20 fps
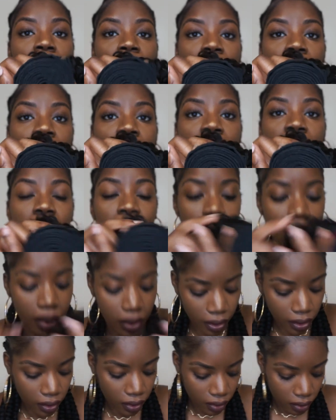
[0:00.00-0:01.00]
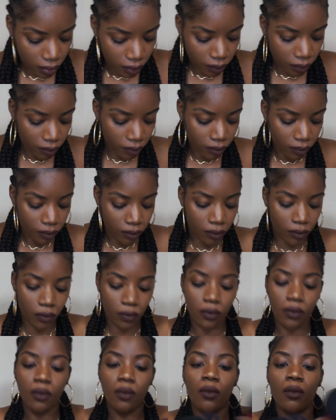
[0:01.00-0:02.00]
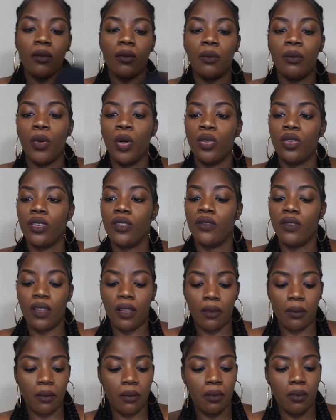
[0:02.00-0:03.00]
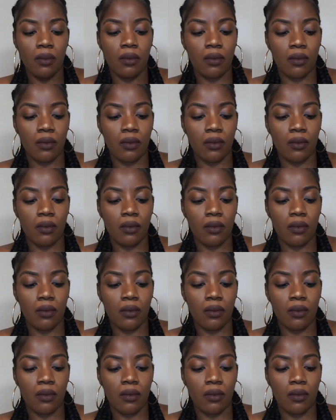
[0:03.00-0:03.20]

Very thick. Both of them.